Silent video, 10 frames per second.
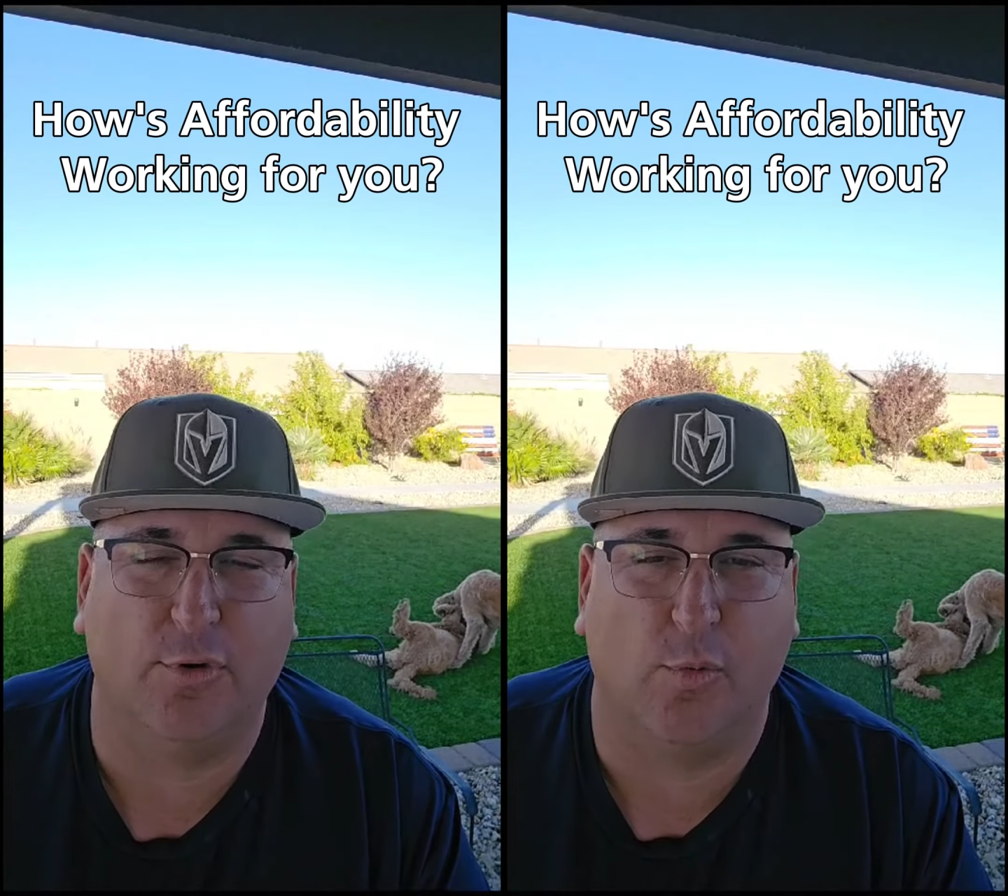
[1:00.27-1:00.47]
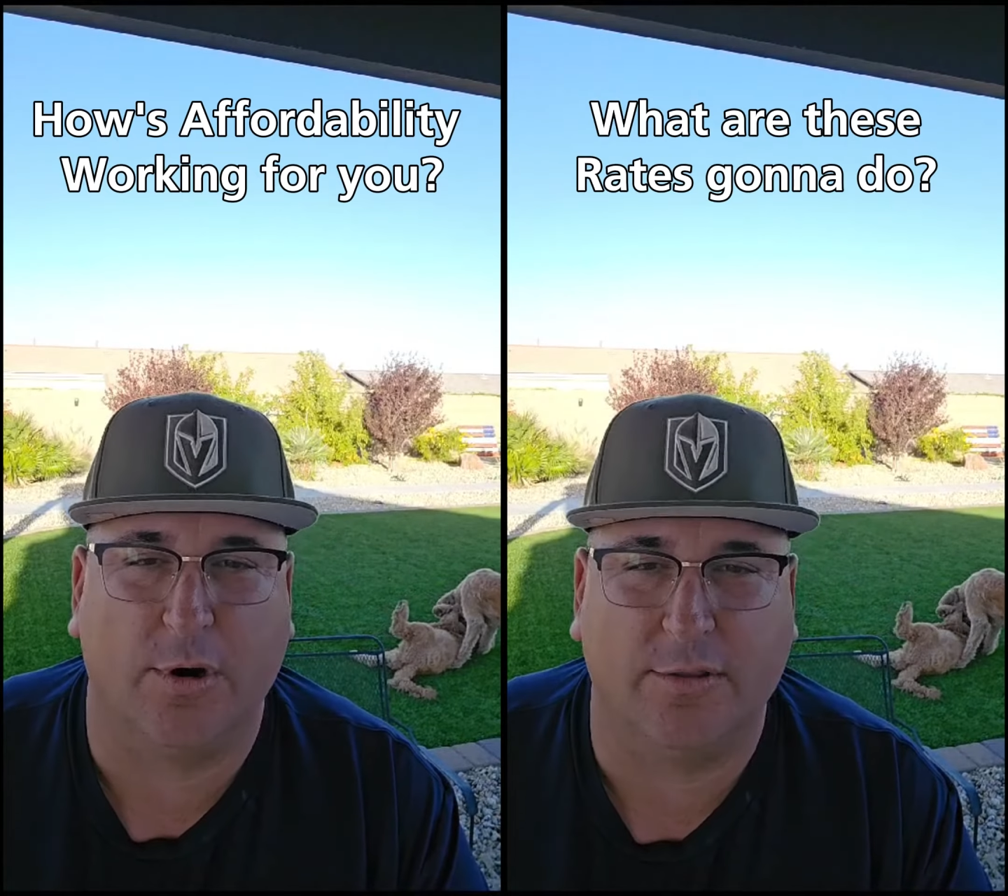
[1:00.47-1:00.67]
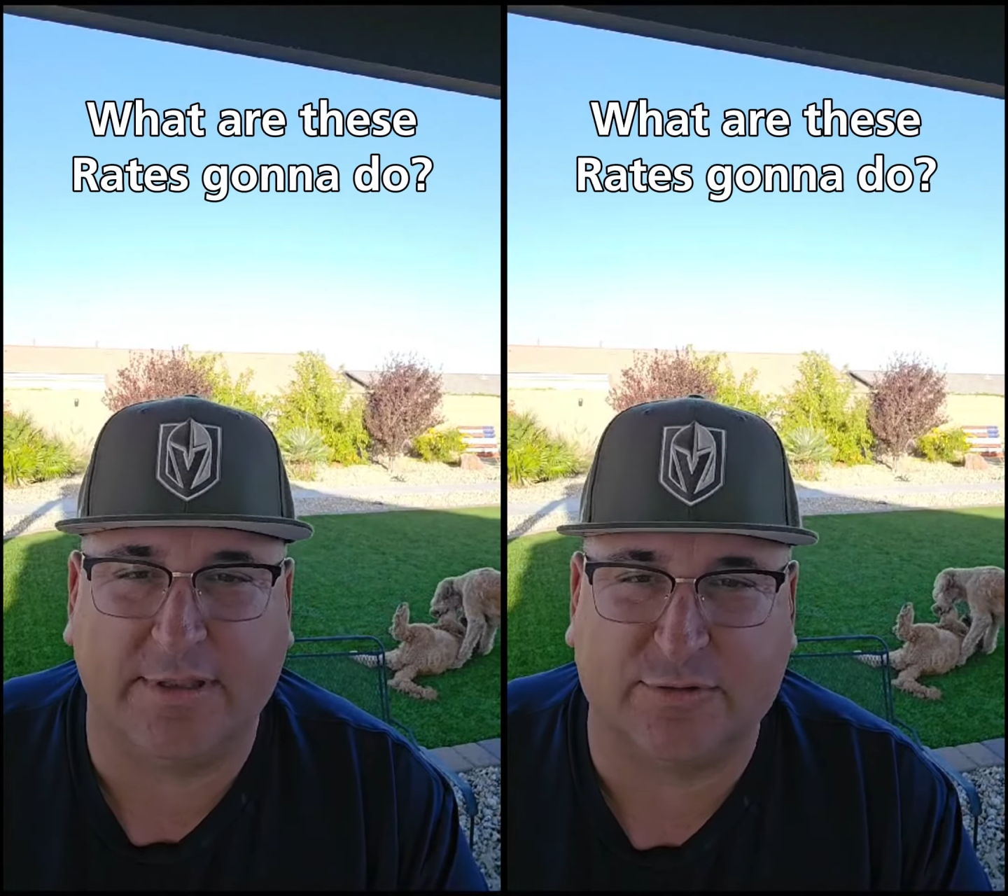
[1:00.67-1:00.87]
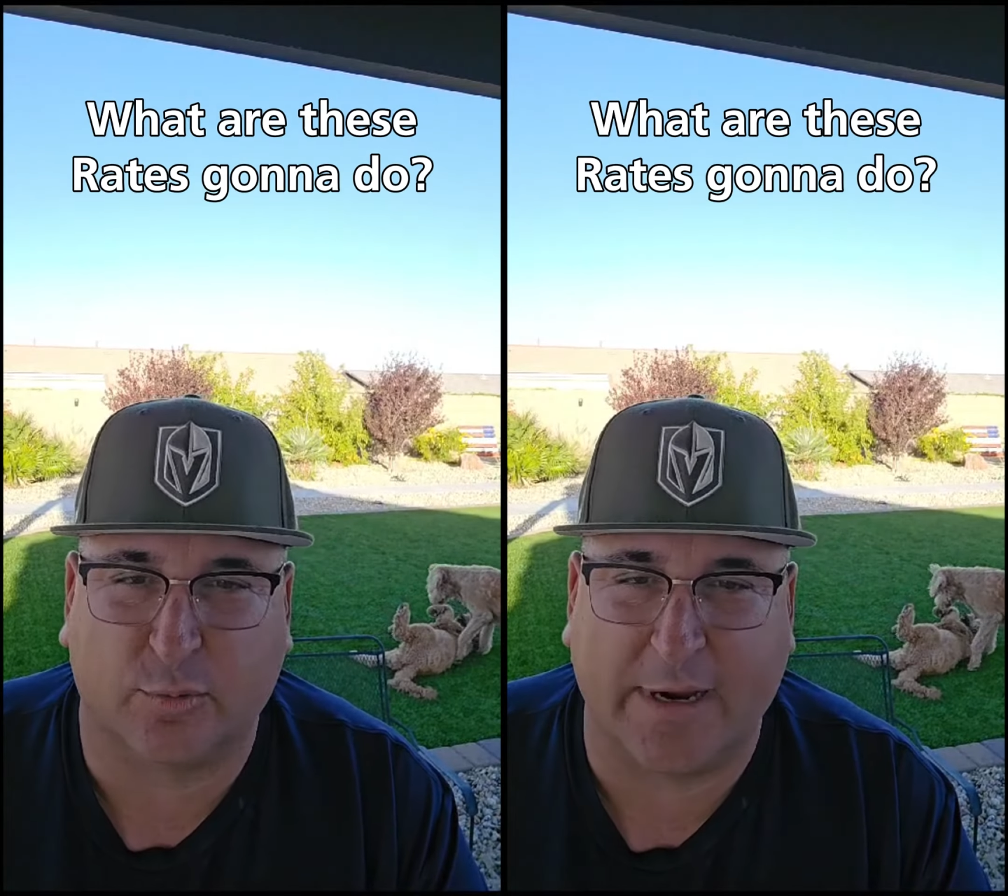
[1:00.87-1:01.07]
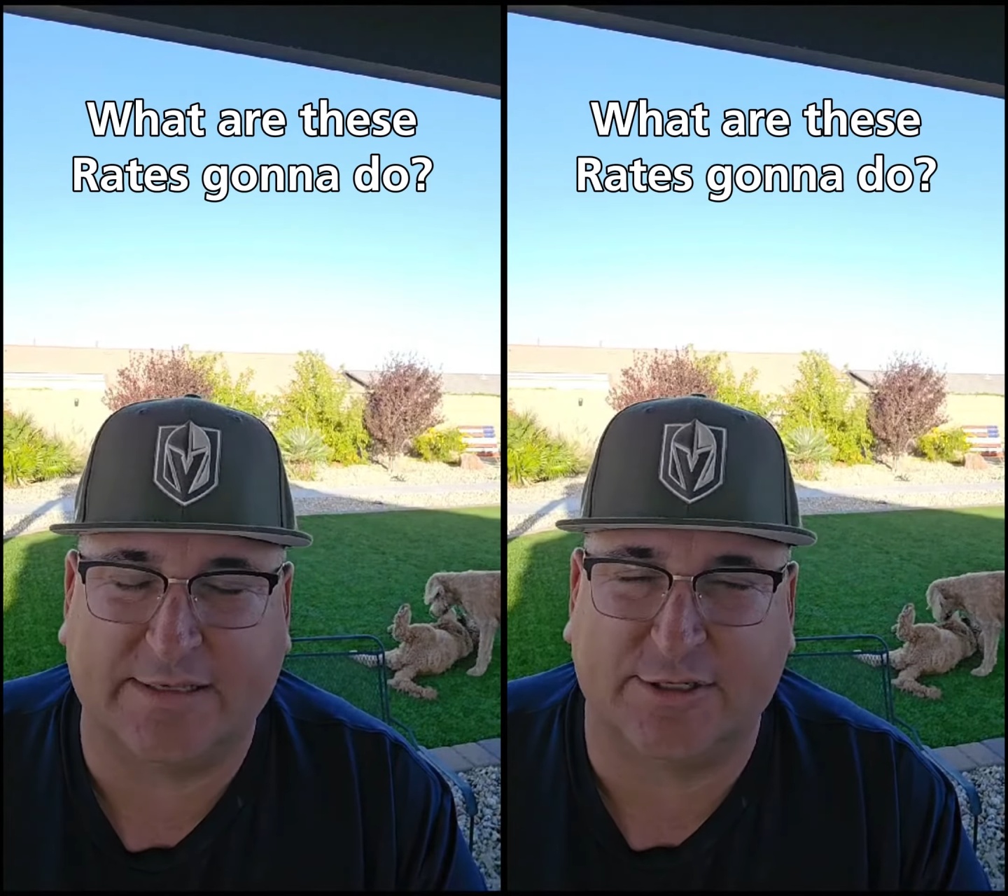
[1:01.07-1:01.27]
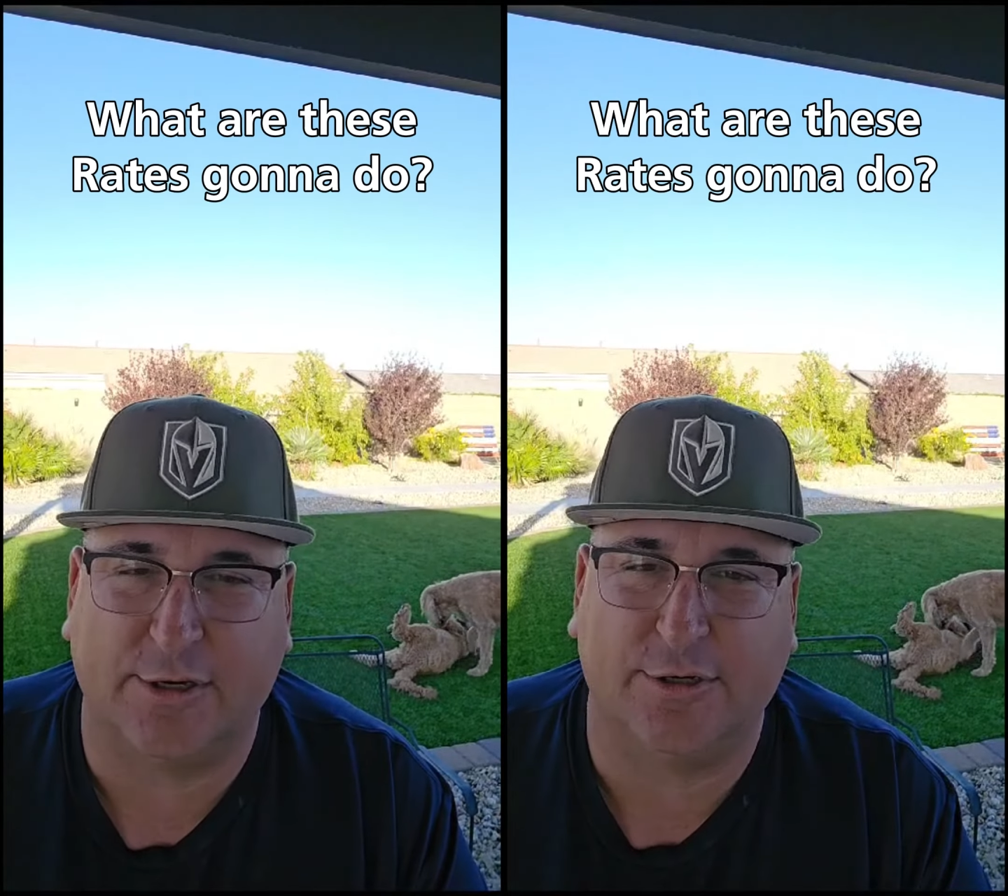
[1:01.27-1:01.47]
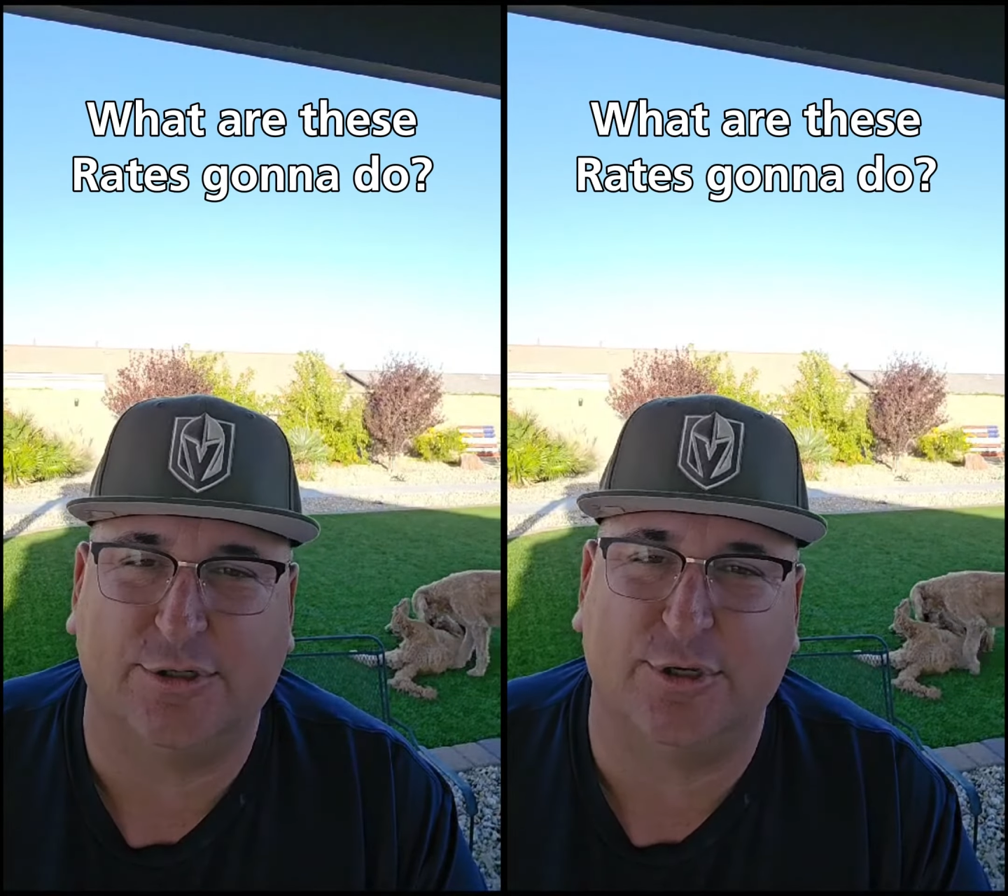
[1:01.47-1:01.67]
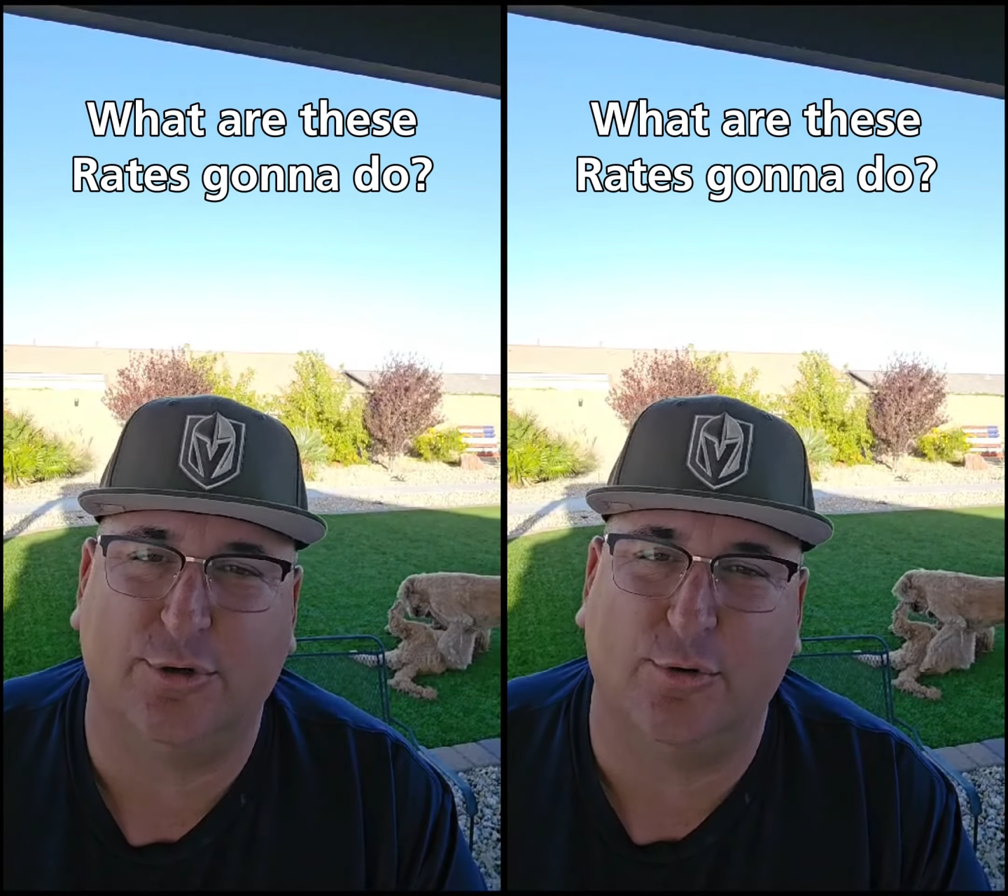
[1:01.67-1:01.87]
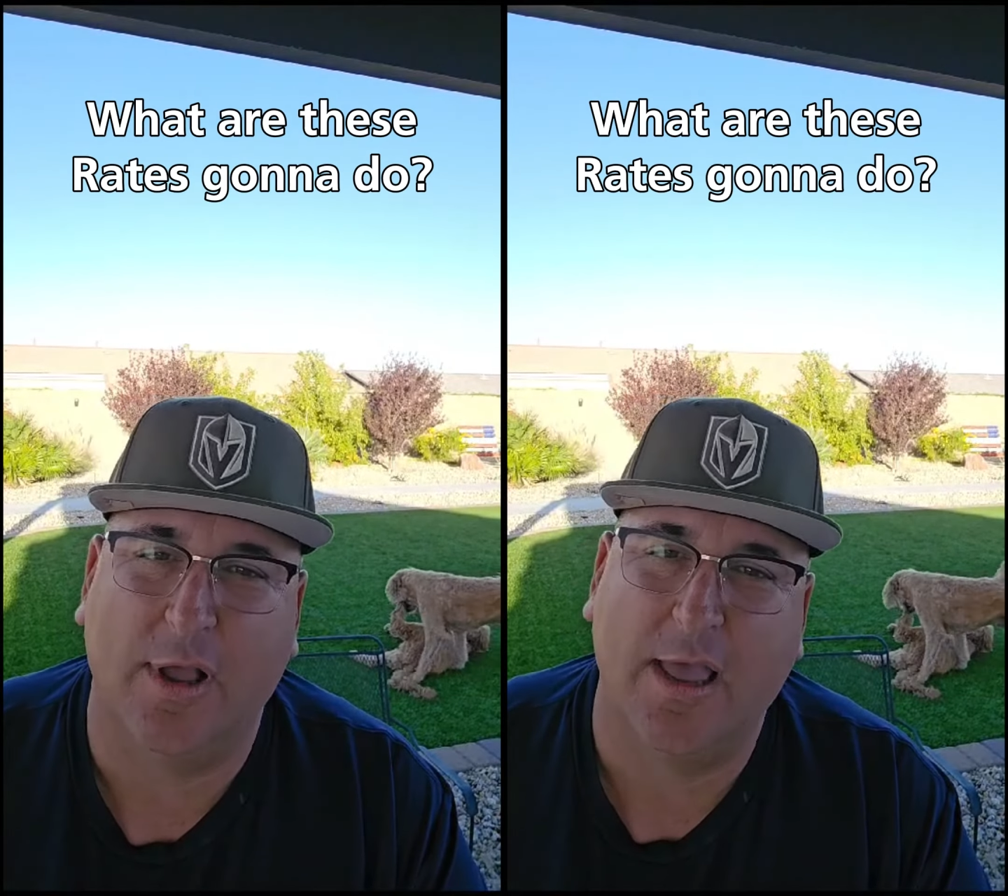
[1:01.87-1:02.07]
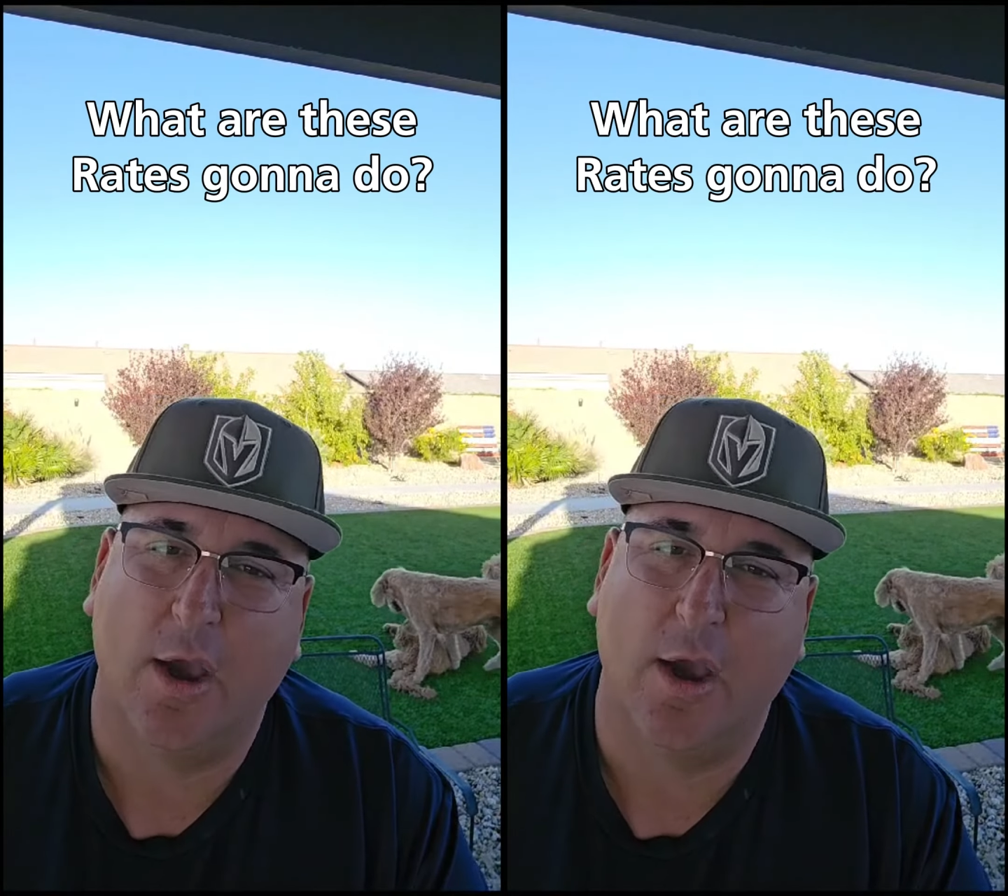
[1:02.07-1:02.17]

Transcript: What are these rates going to do?